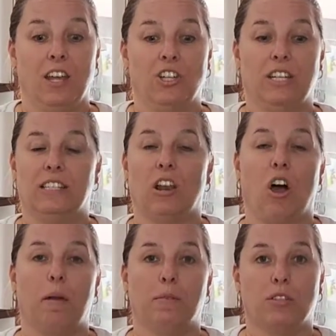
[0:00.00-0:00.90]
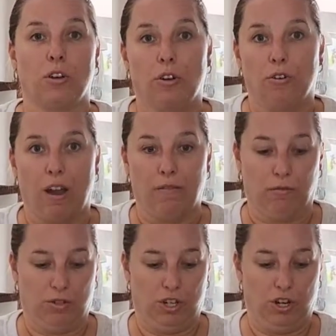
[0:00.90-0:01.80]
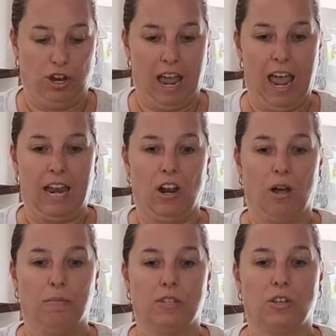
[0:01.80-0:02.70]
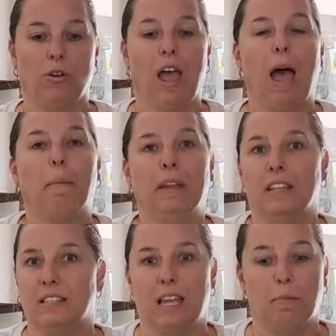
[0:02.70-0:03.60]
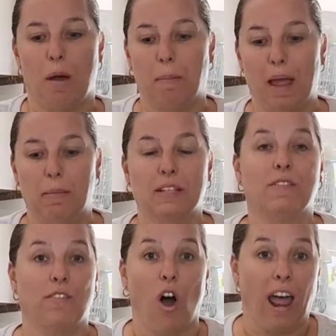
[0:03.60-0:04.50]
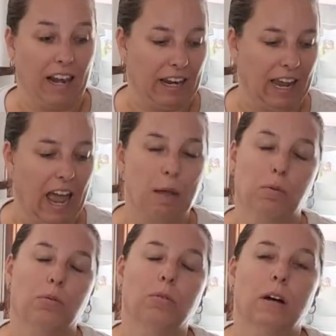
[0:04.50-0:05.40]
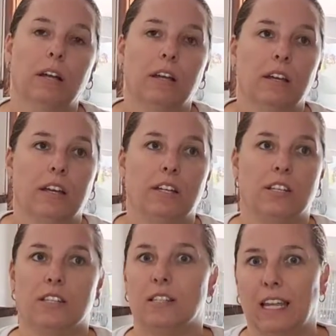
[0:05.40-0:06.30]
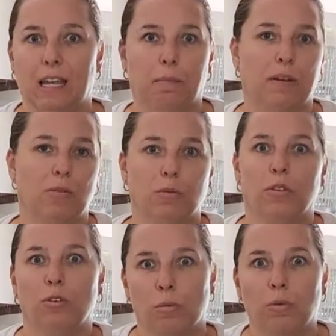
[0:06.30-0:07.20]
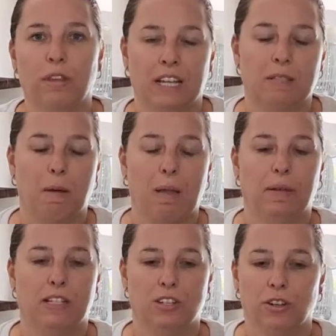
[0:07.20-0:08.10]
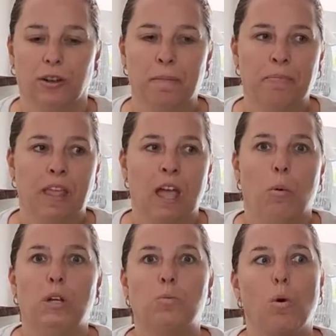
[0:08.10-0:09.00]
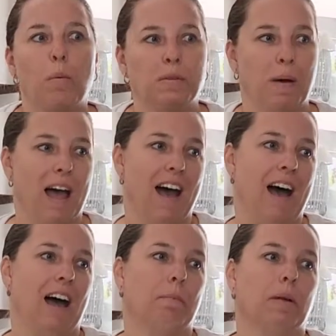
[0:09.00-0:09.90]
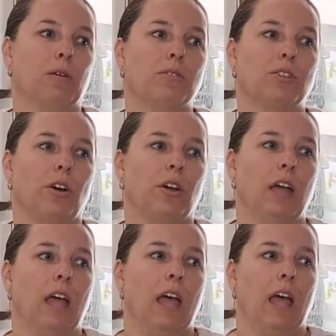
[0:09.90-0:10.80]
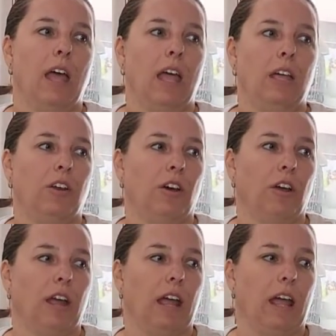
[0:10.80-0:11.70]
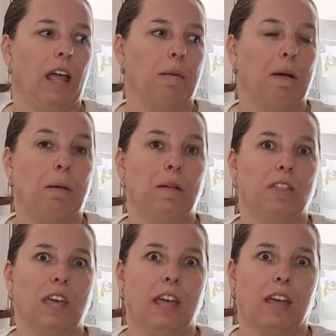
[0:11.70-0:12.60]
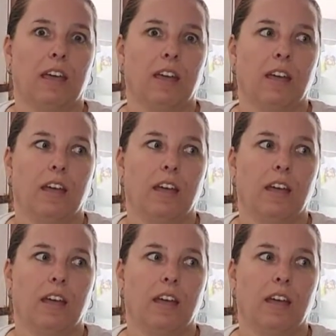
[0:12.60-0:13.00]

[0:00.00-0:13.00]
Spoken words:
she said, I'm so grateful to you and I'm so happy to see my baby's finally able to sleep and do all the normal things babies do, which warmed my heart. But also, you know, it made me think,